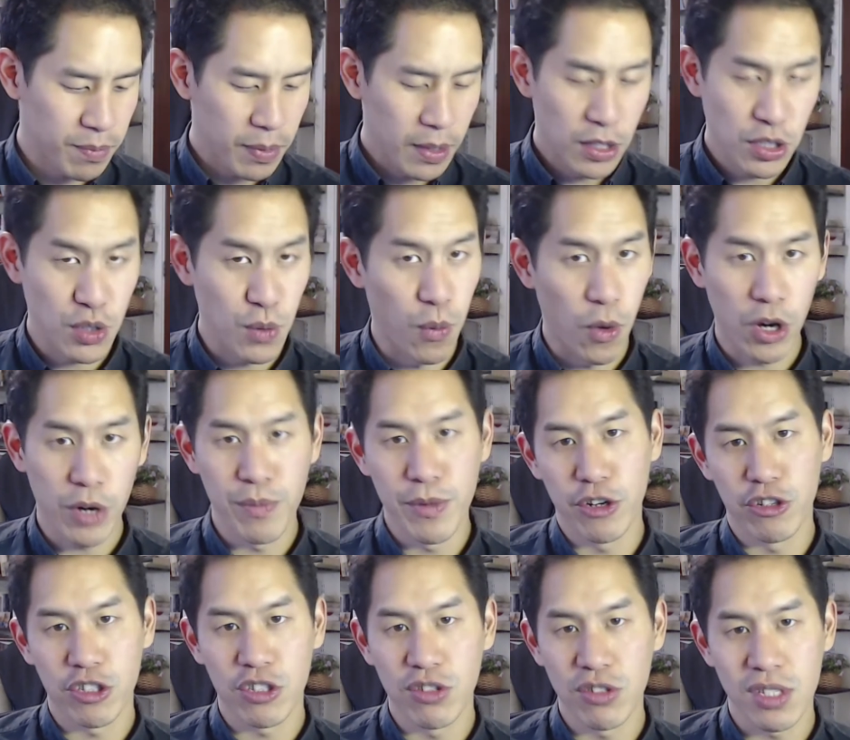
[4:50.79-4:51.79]
So what are
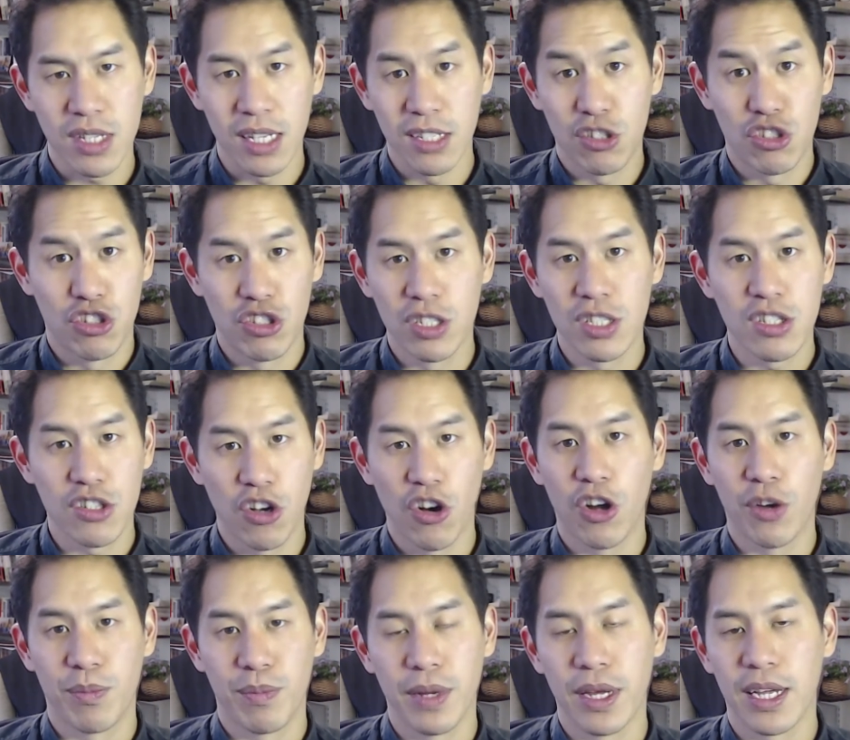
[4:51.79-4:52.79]
miracles? It's just
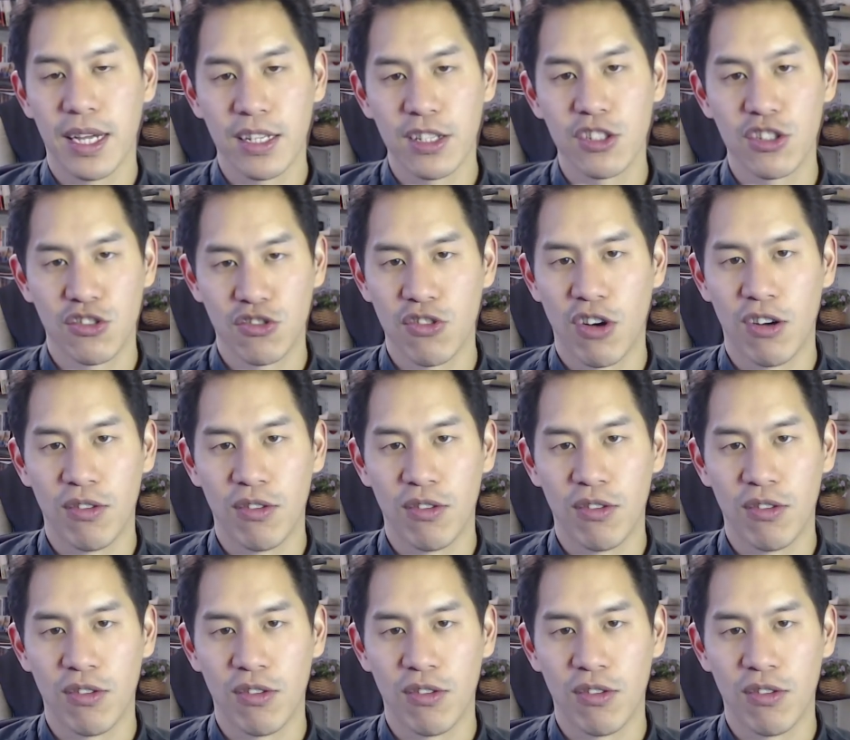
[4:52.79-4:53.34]
God being in control.